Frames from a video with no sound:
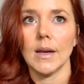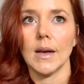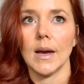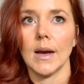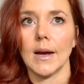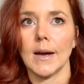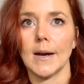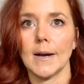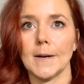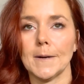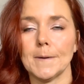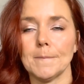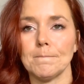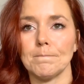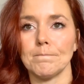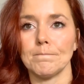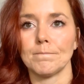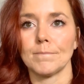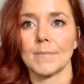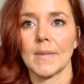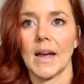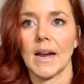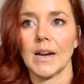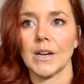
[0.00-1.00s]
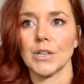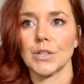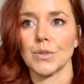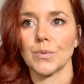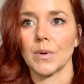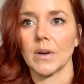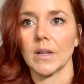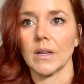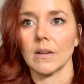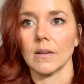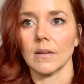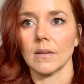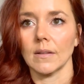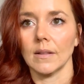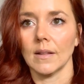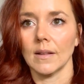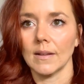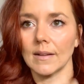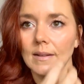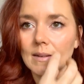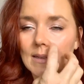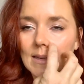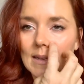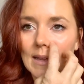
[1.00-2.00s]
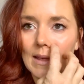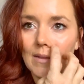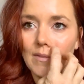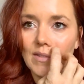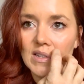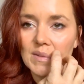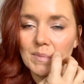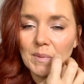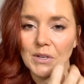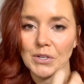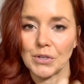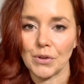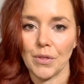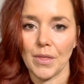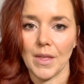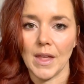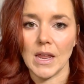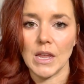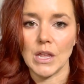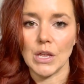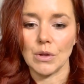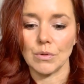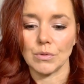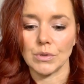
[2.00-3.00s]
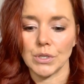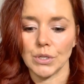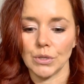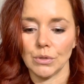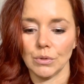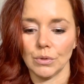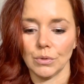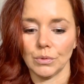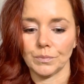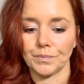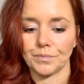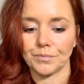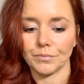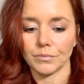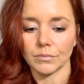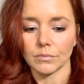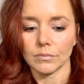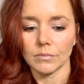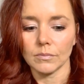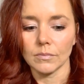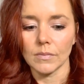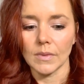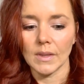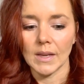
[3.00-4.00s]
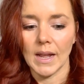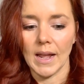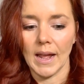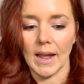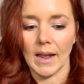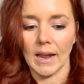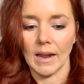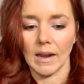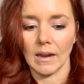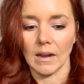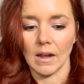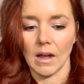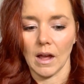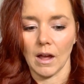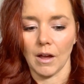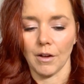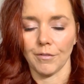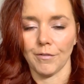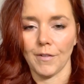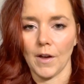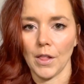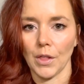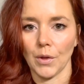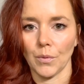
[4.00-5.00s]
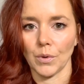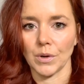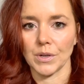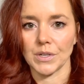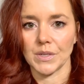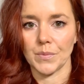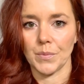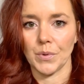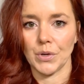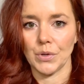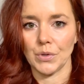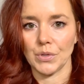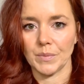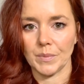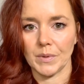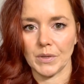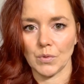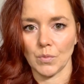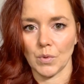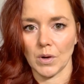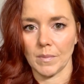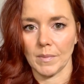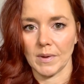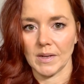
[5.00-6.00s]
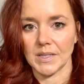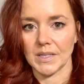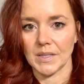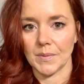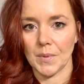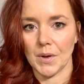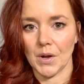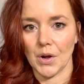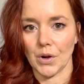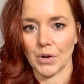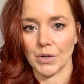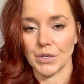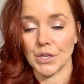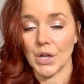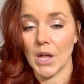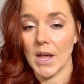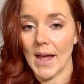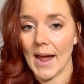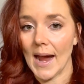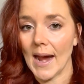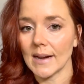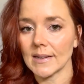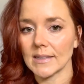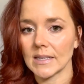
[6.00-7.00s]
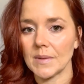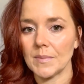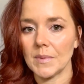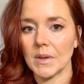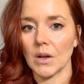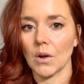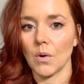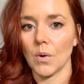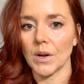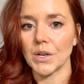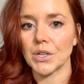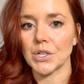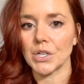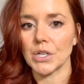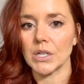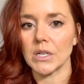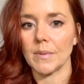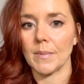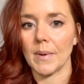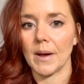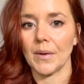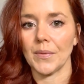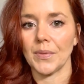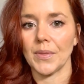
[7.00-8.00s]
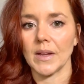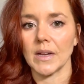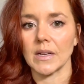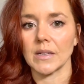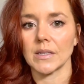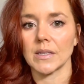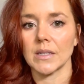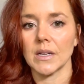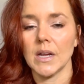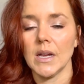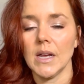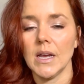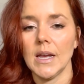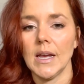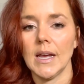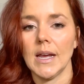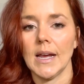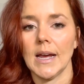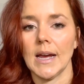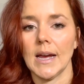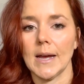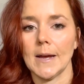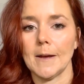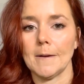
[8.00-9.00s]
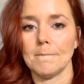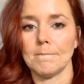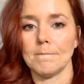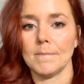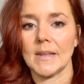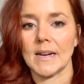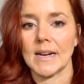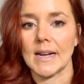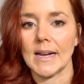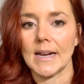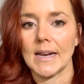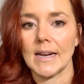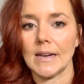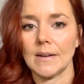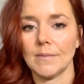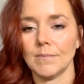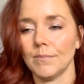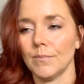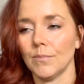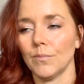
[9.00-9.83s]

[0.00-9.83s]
Um, I just want to give a special thank you to a uh, follower, someone who's been to one of my seminars, asking me a question about this, um, that I,